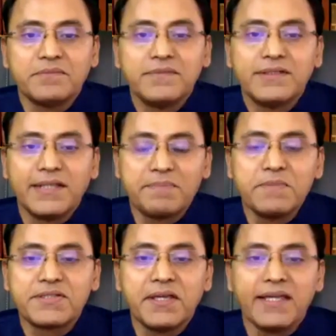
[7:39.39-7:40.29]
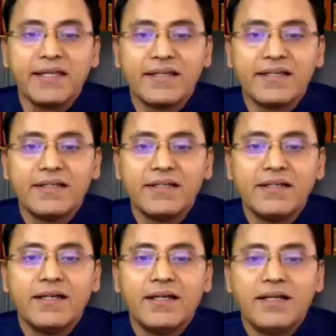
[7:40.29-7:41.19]
let me say,
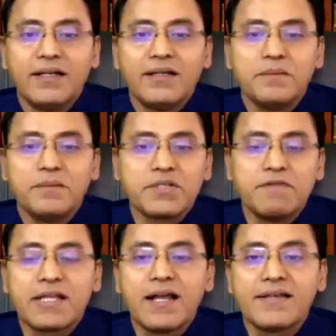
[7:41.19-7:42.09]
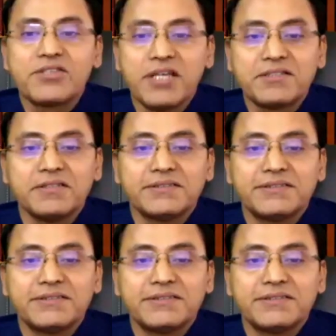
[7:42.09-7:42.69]
Mr. Vikas Chatrath